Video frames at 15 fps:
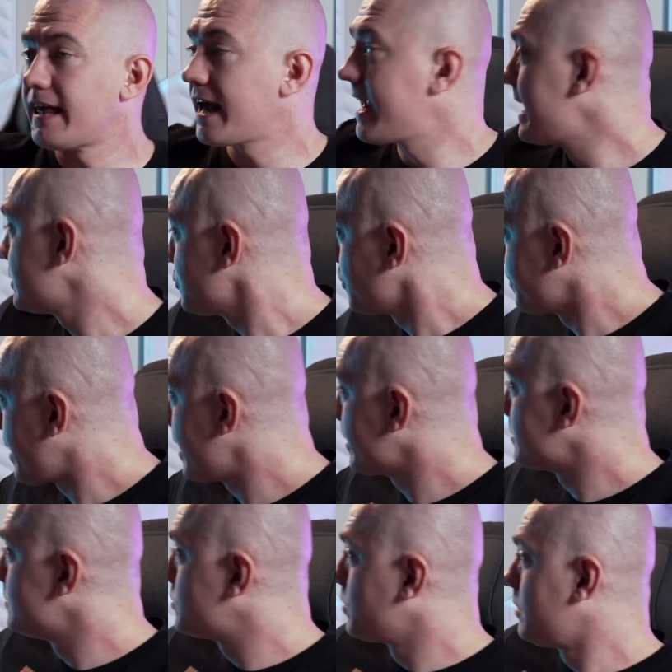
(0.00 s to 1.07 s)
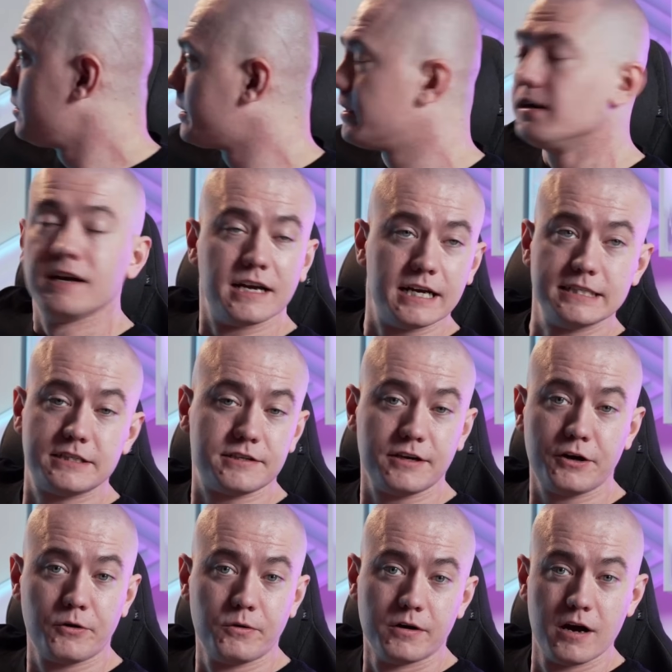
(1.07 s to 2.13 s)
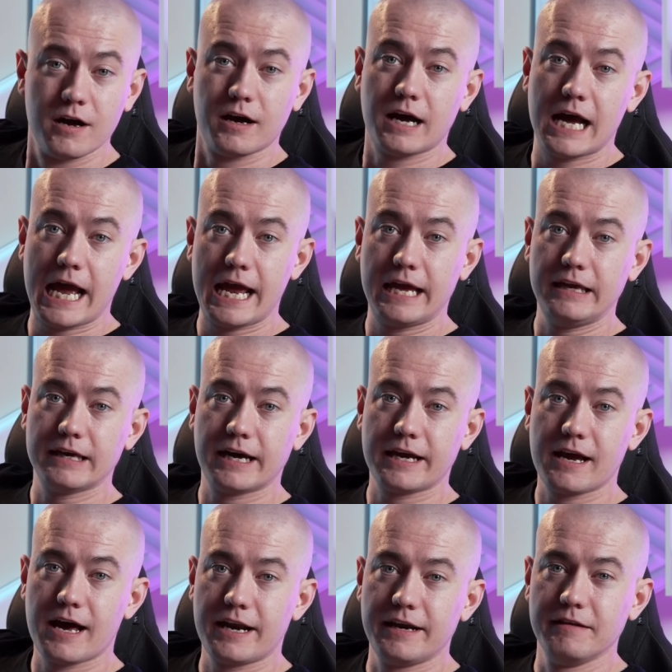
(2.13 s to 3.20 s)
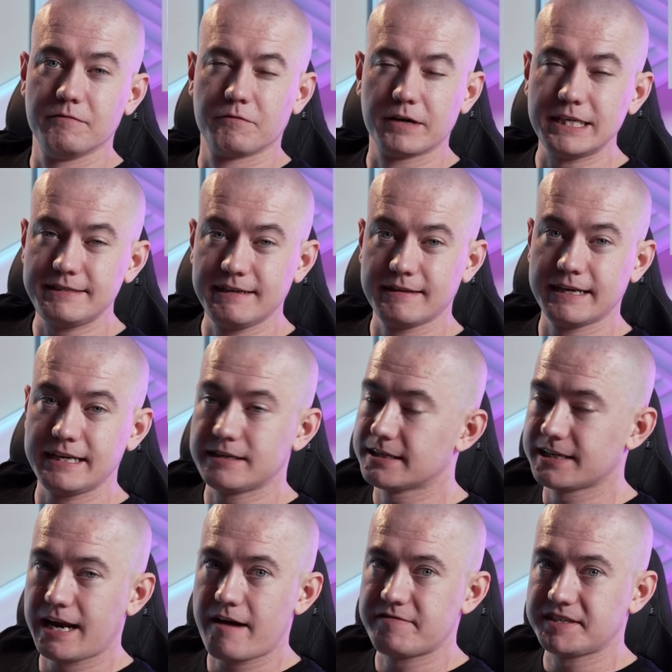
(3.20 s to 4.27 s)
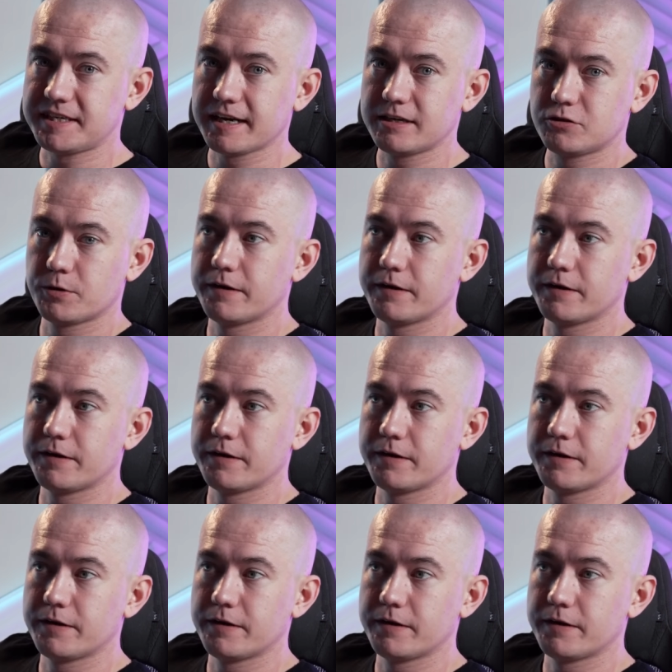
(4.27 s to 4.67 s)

that Astrobot controller, it's new. I, I got it recently, doesn't have stick